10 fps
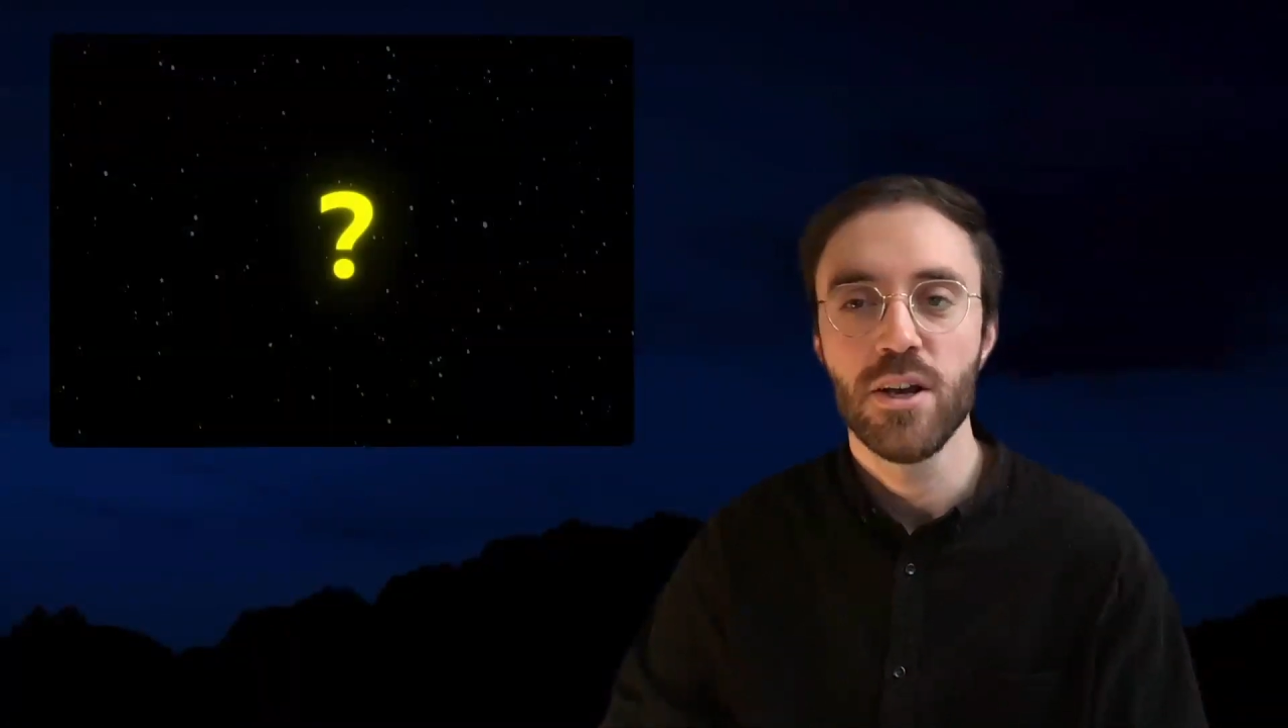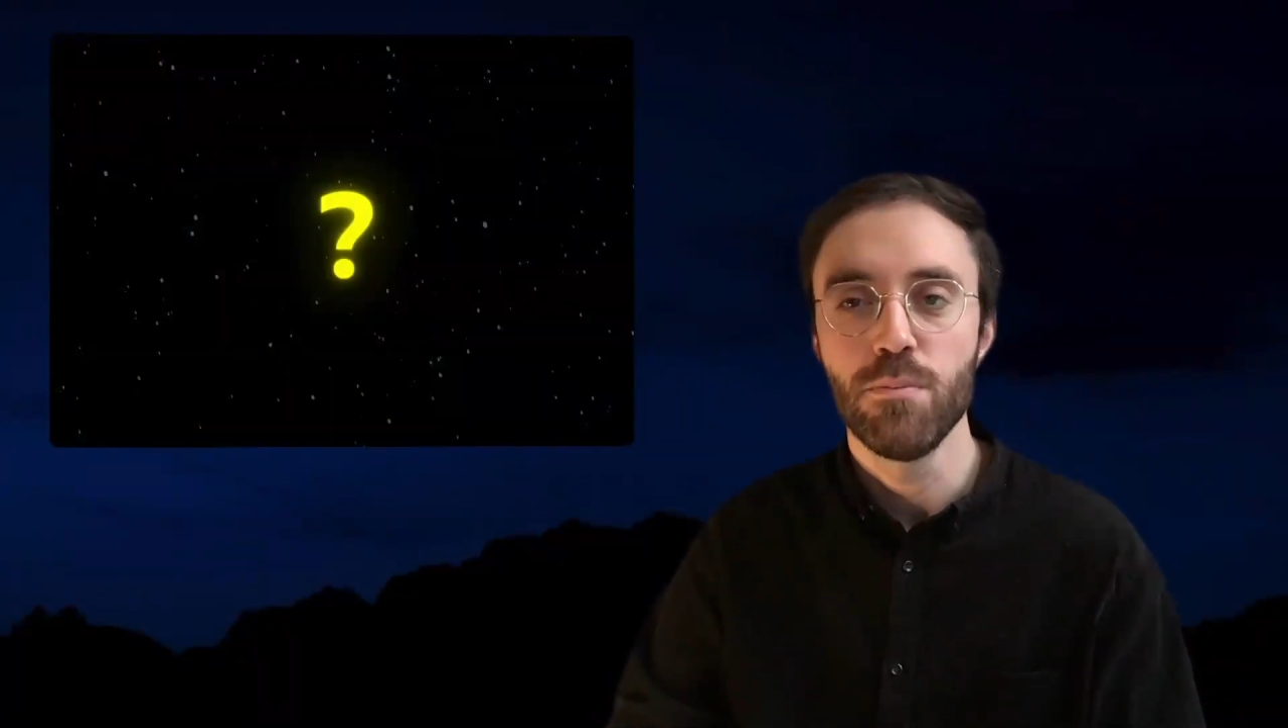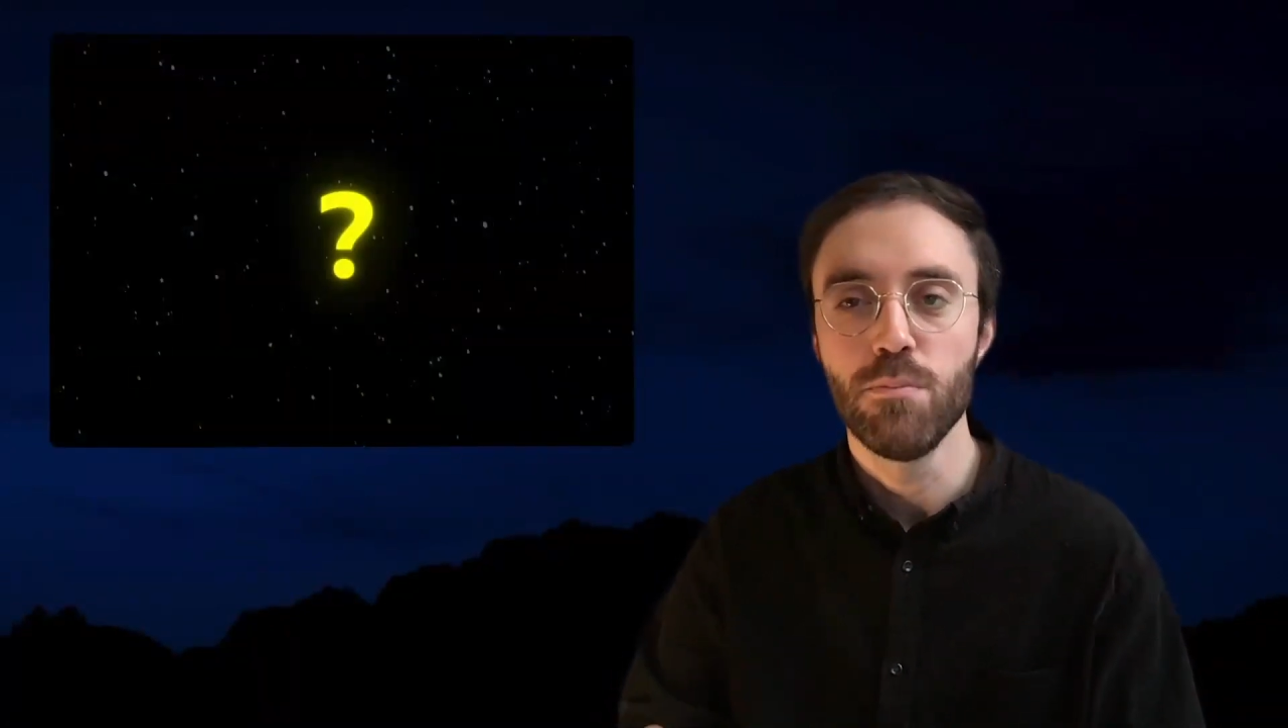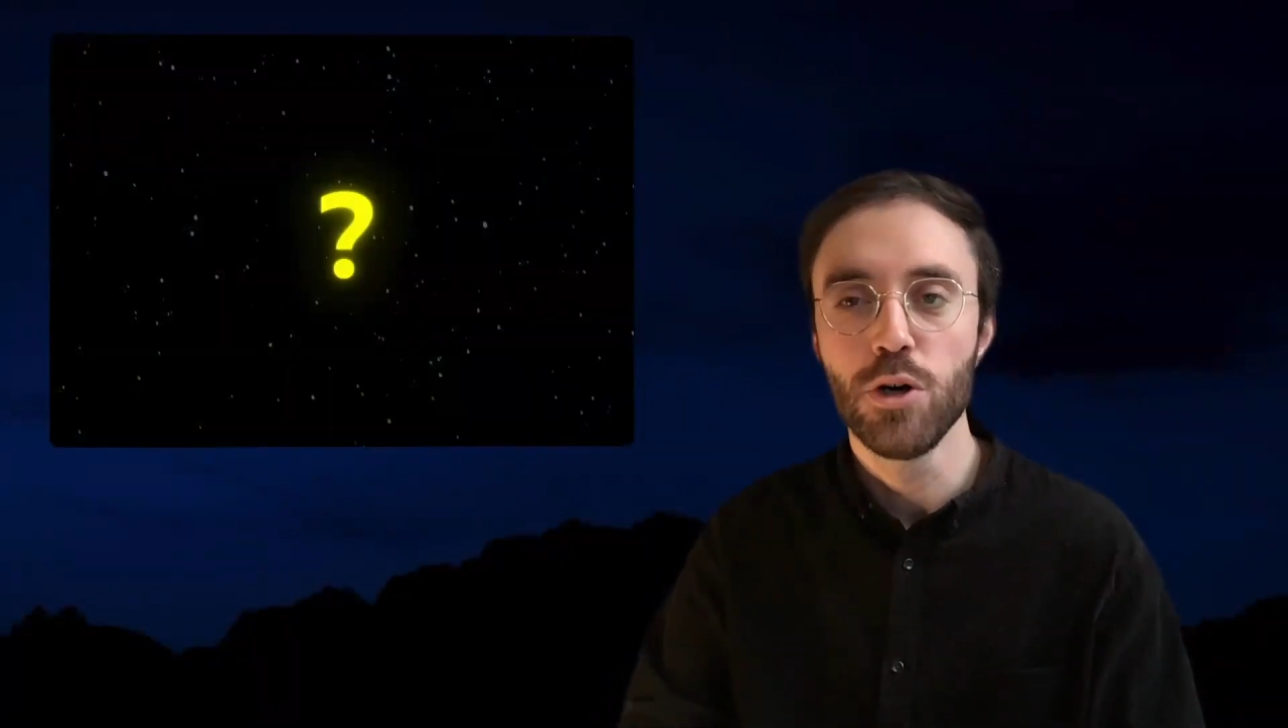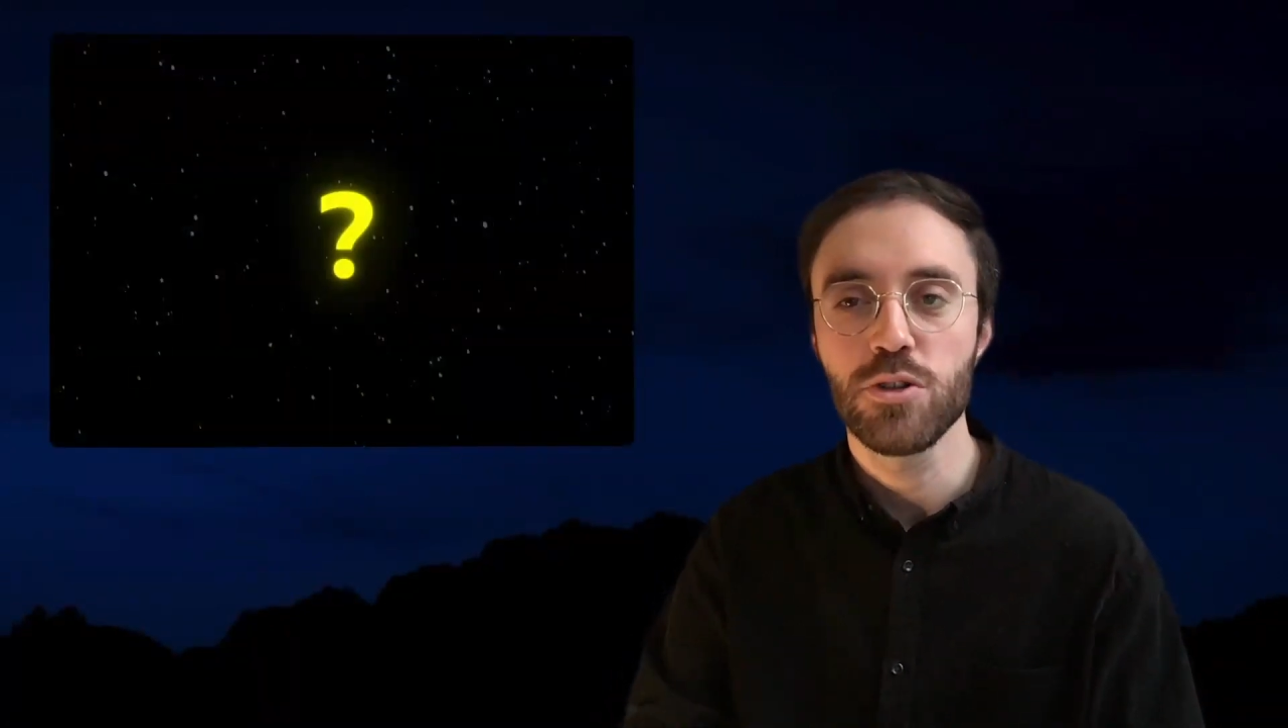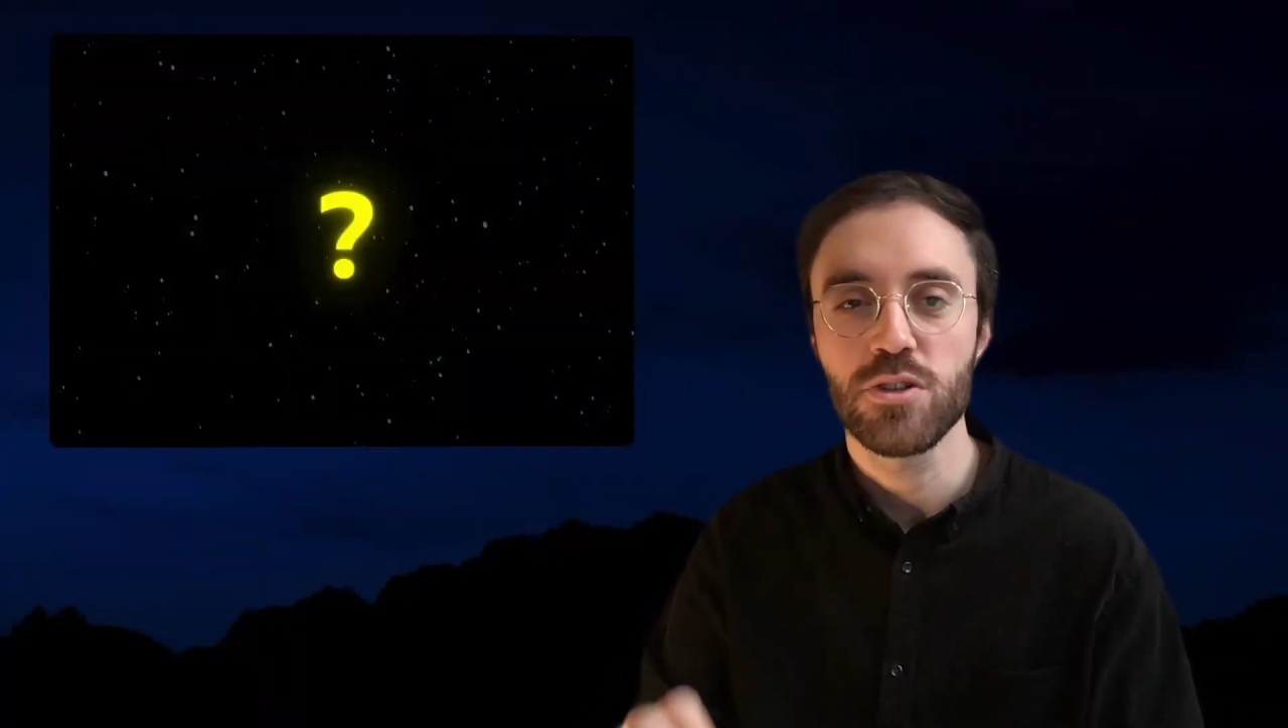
most